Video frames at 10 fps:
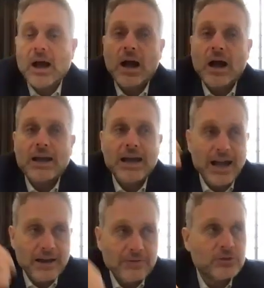I
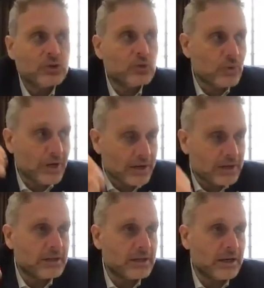have to
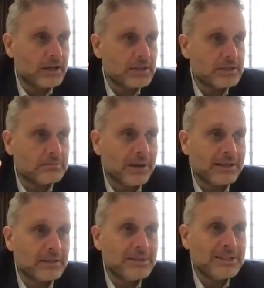recognize my
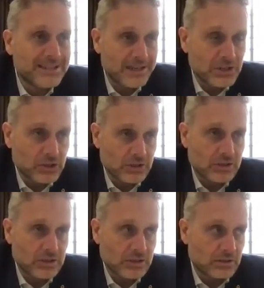
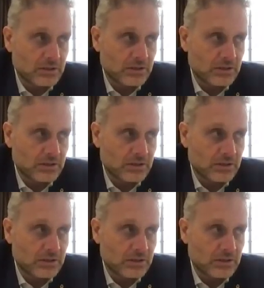limitations.